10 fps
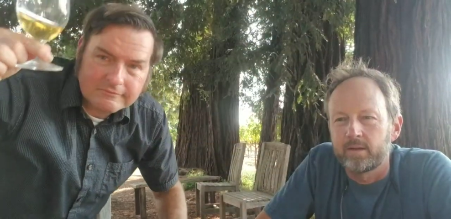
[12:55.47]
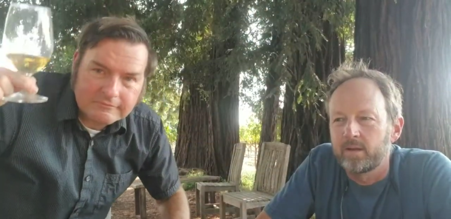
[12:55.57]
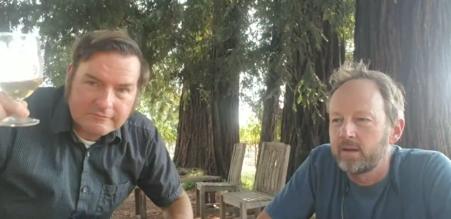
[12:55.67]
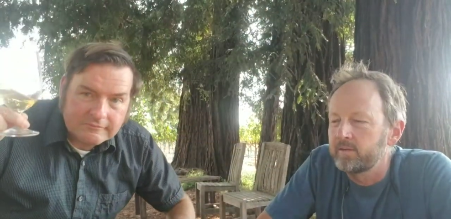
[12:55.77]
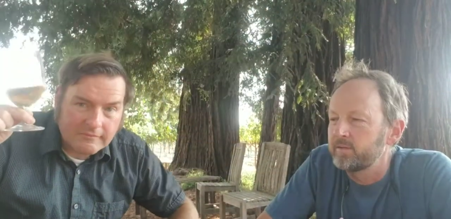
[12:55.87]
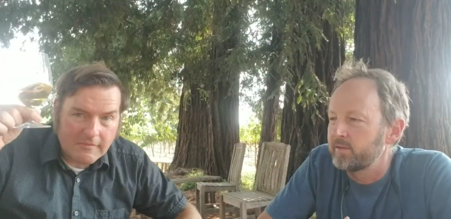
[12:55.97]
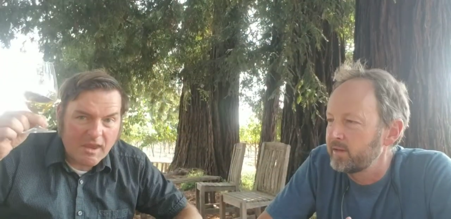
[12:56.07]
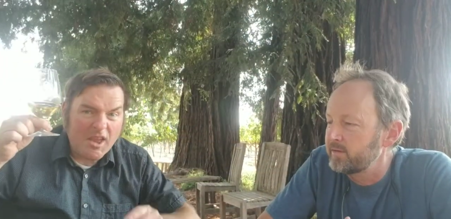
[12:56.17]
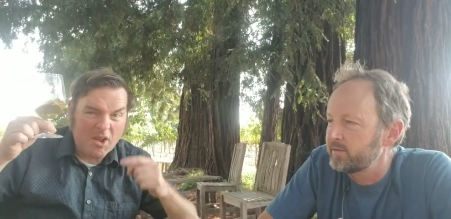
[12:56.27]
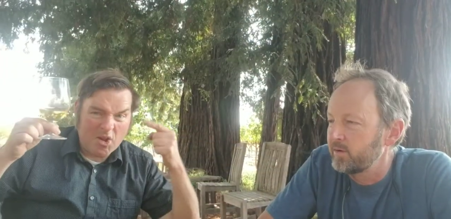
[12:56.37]
Speaker 1: It is.
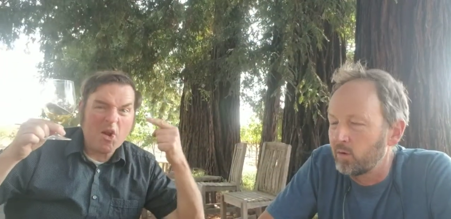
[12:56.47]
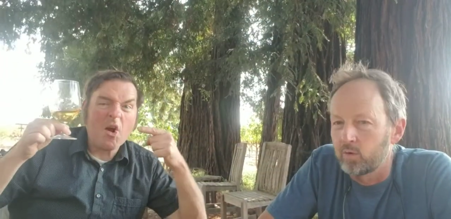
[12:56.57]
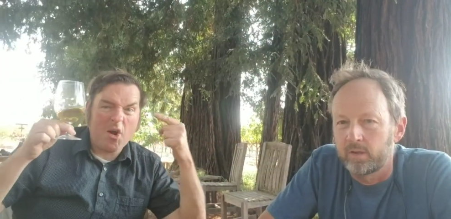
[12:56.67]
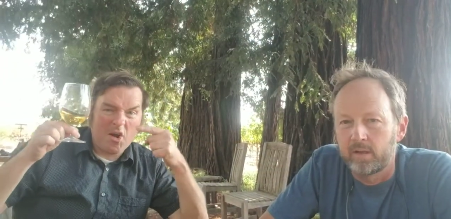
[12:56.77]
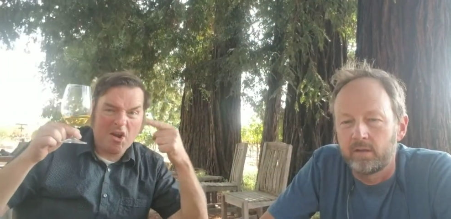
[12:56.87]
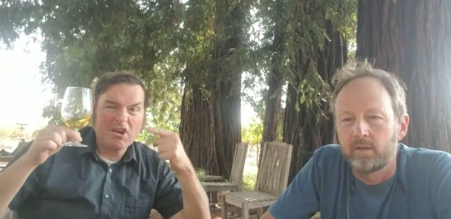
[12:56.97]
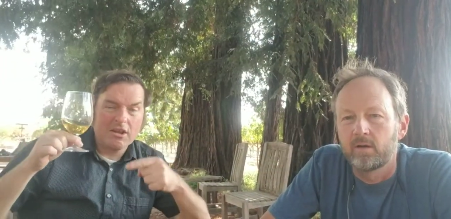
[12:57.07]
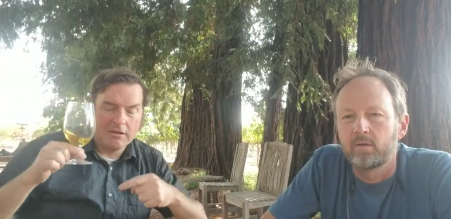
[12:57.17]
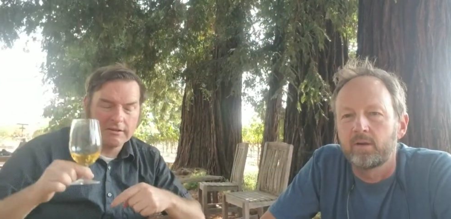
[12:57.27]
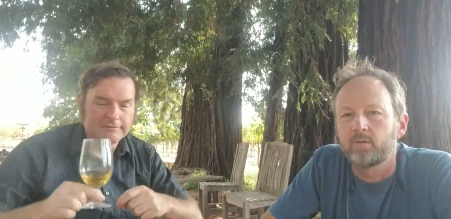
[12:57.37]
This is an oldie. You
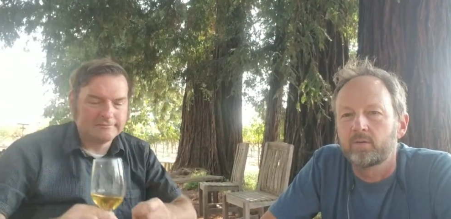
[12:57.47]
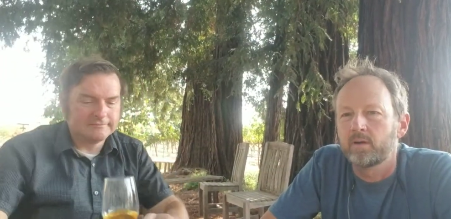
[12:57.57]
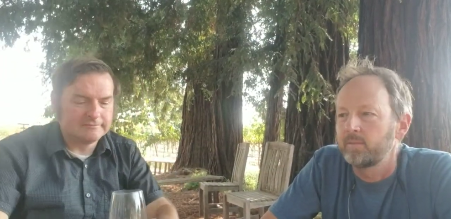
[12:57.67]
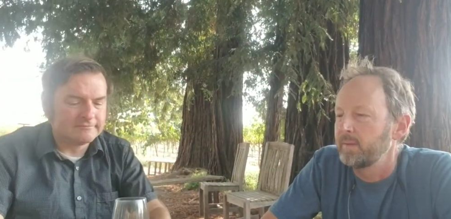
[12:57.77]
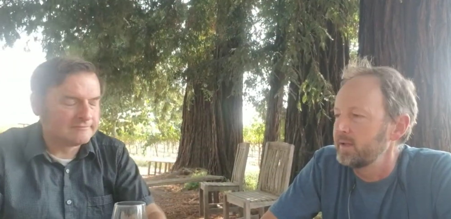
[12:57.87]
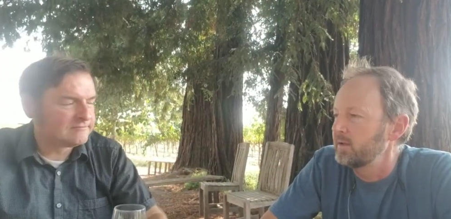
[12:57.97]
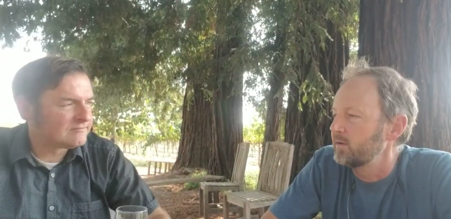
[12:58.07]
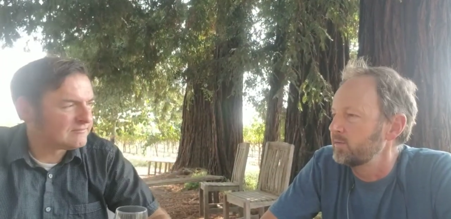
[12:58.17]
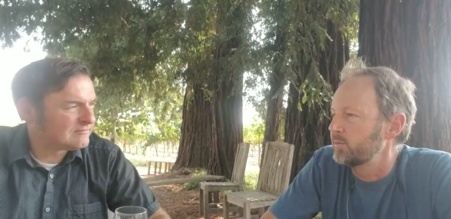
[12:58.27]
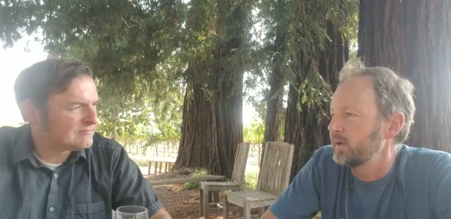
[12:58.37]
know, it was on
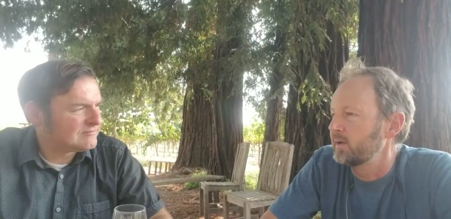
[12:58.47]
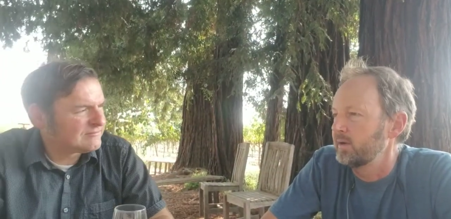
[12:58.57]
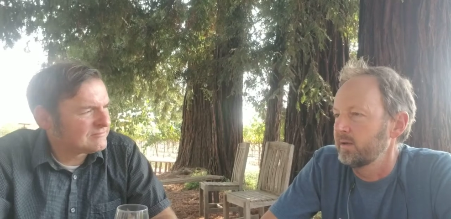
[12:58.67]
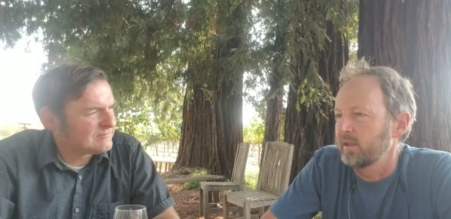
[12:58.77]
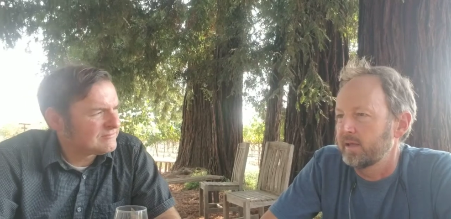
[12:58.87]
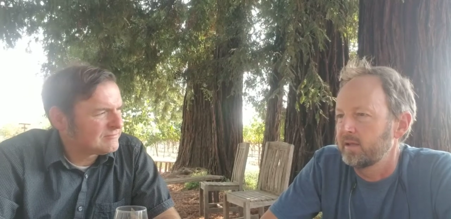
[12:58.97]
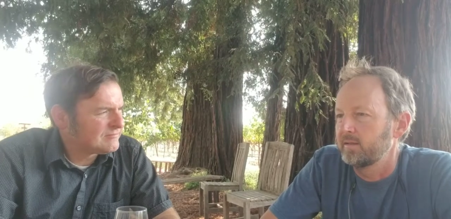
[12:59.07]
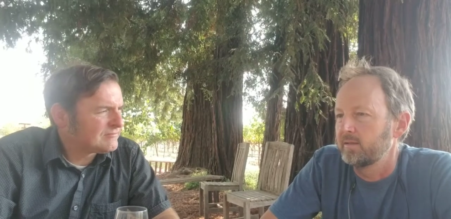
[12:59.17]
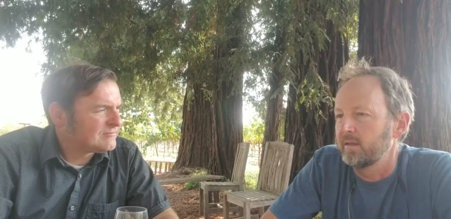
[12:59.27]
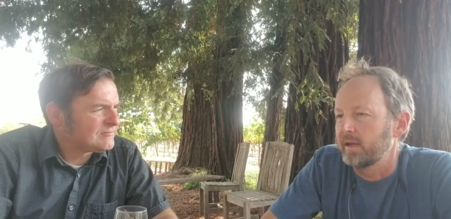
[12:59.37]
menus written in, like
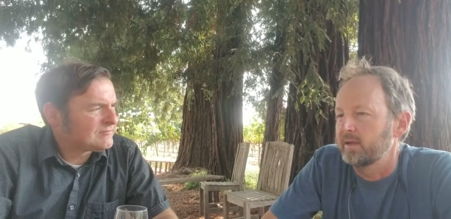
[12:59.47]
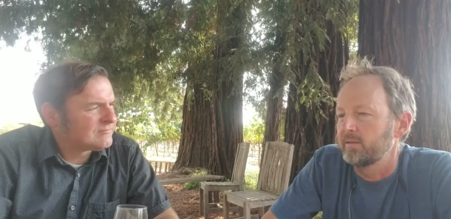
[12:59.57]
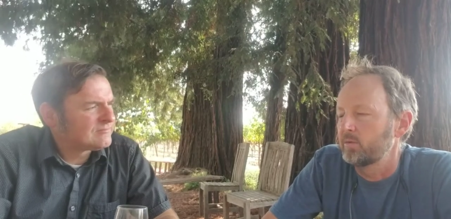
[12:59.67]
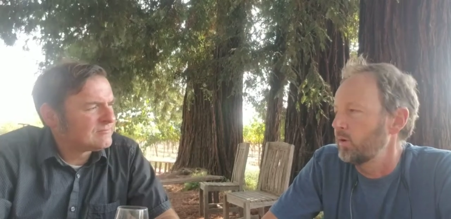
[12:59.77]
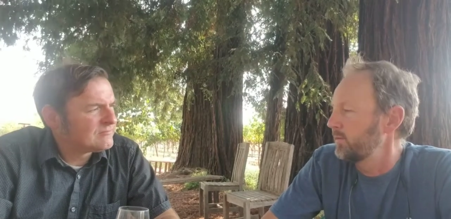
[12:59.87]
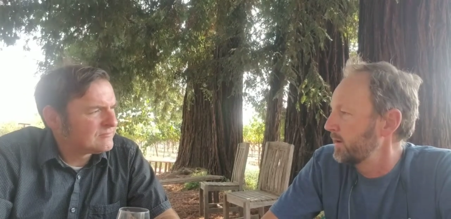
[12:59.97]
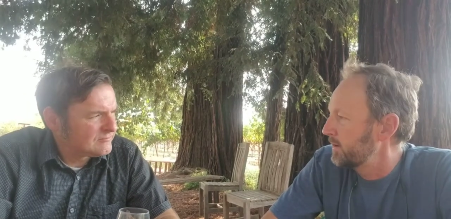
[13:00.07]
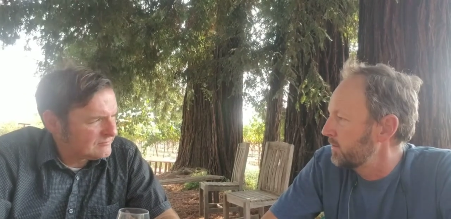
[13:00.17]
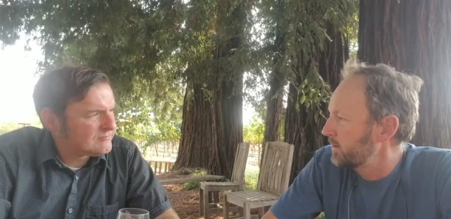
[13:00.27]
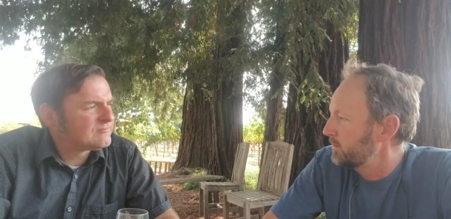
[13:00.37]
in like in the
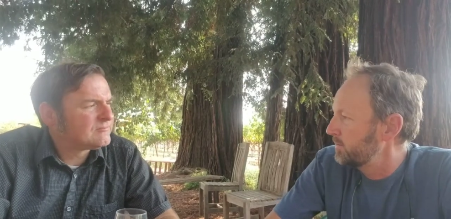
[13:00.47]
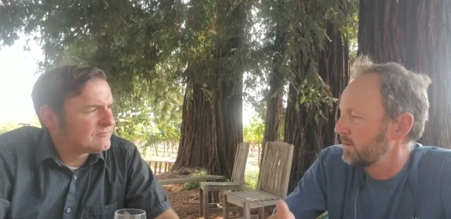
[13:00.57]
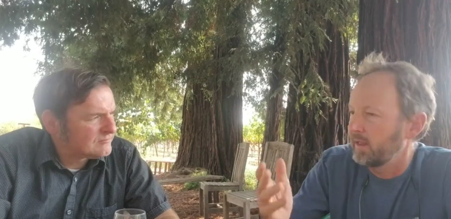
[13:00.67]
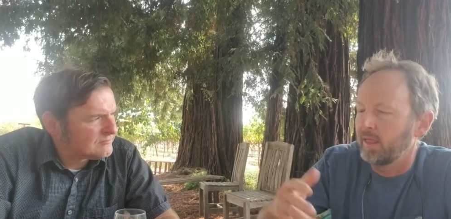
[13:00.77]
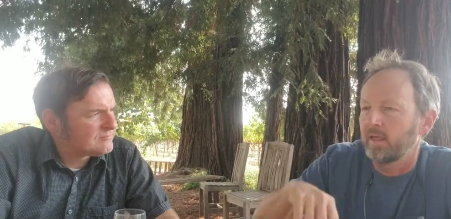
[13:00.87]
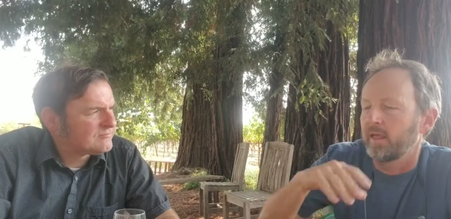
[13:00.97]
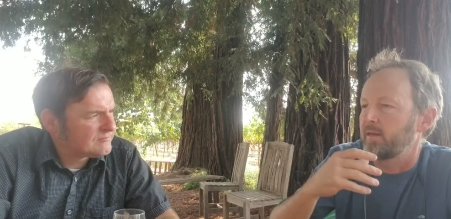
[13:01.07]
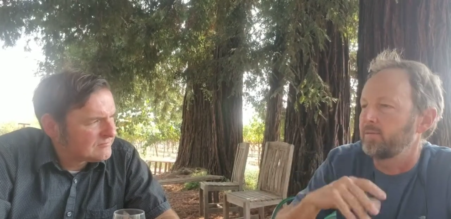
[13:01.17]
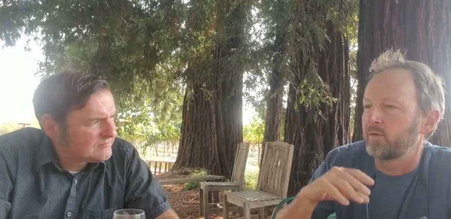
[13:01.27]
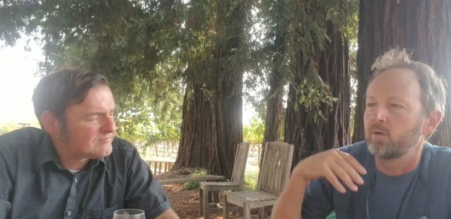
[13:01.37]
1200s
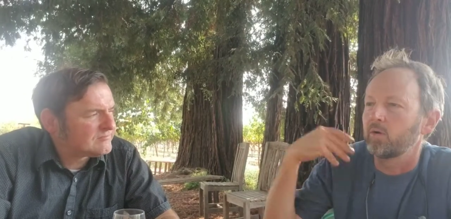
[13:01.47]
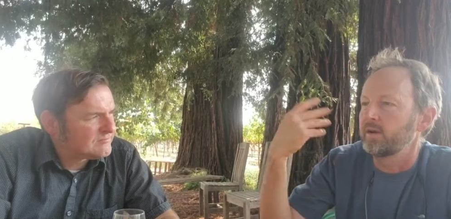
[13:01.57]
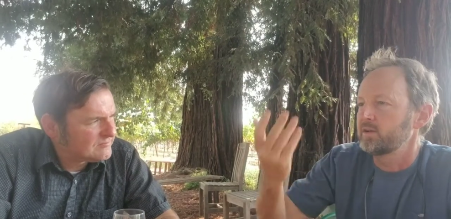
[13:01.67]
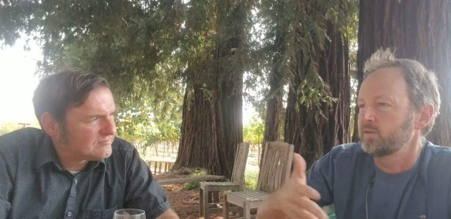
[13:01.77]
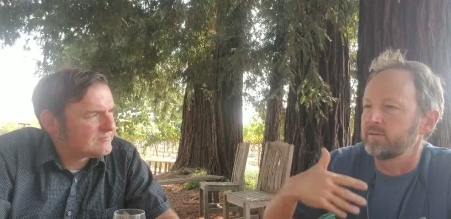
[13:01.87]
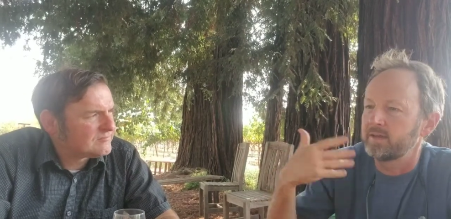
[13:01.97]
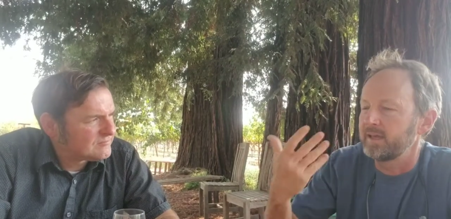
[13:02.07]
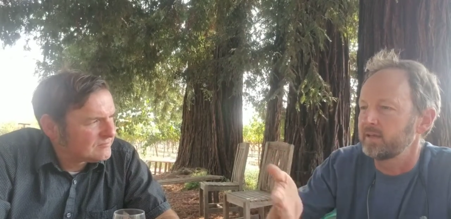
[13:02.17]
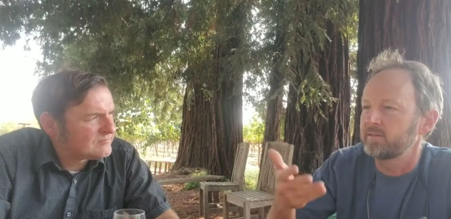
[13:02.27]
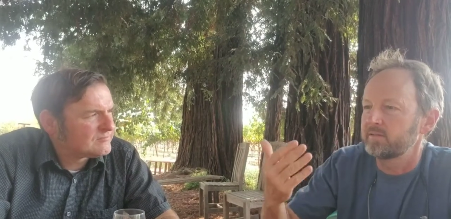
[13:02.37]
like for coronations of
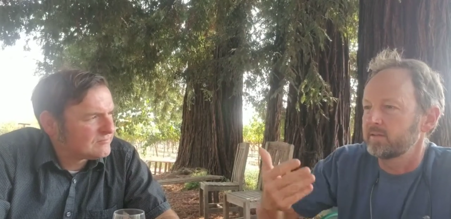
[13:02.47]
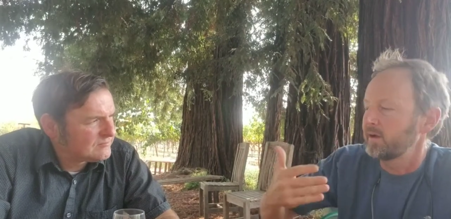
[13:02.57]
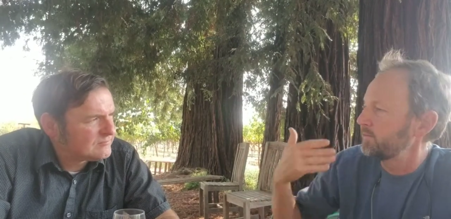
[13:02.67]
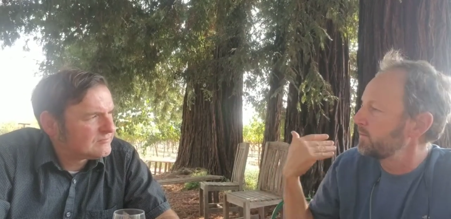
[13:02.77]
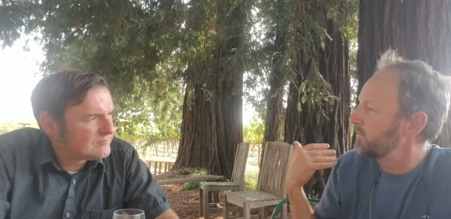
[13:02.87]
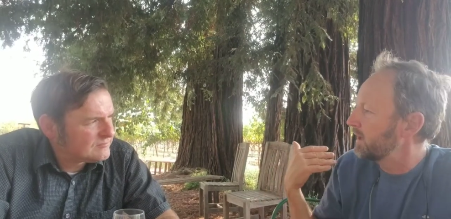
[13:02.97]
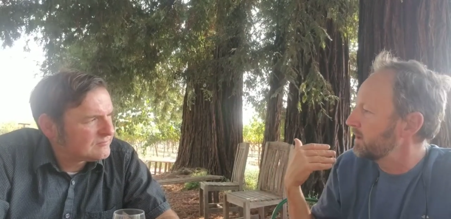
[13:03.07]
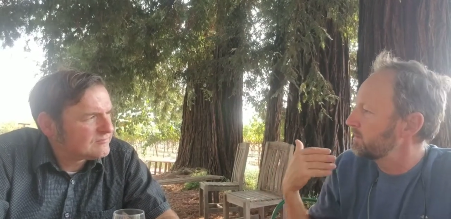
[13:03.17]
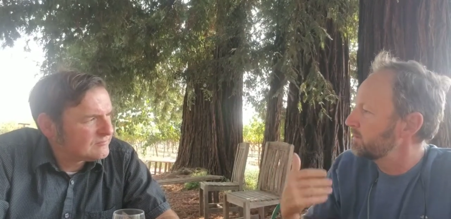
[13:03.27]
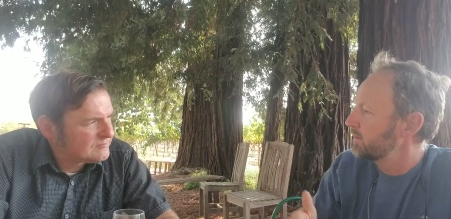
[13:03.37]
kings and stuff in
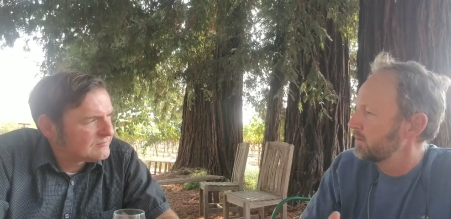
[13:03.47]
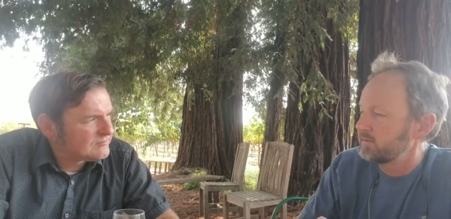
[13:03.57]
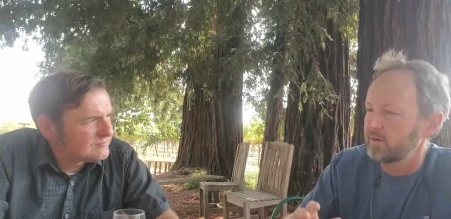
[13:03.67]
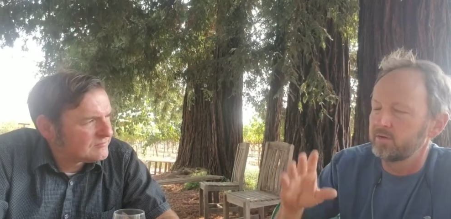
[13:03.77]
Venice. So